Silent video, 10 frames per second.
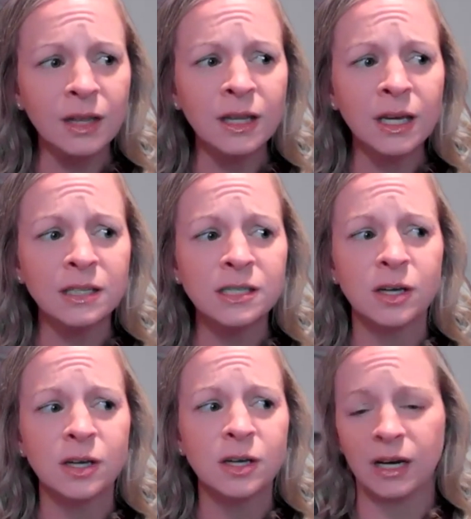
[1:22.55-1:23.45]
like a
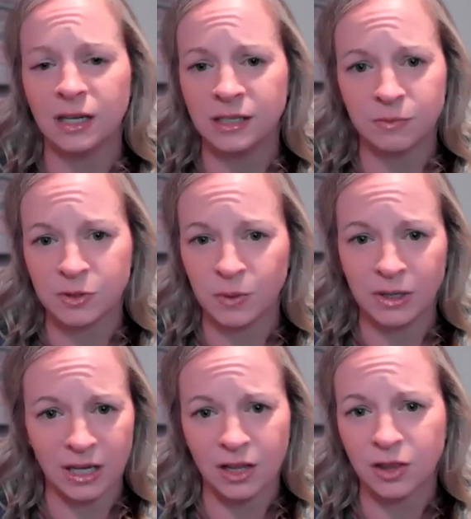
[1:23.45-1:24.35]
soda is
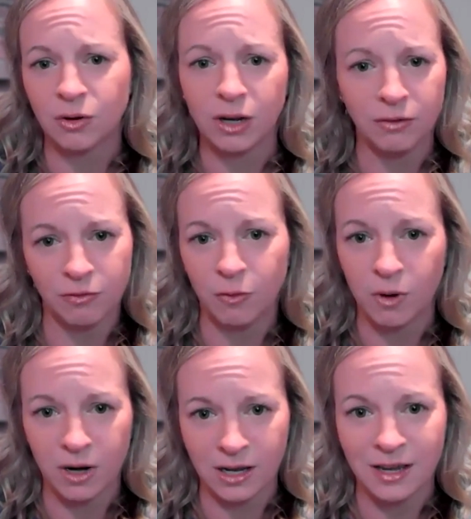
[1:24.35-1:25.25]
between like 30 and
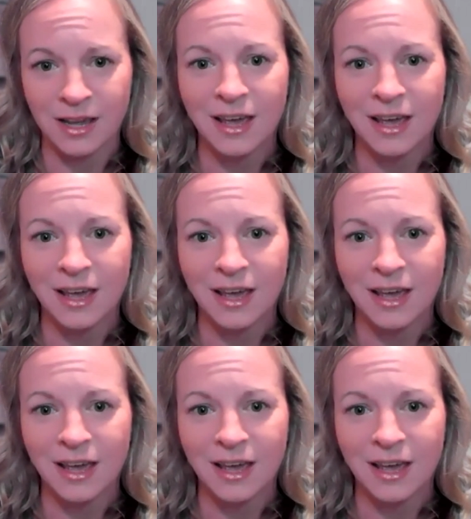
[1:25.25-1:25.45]
40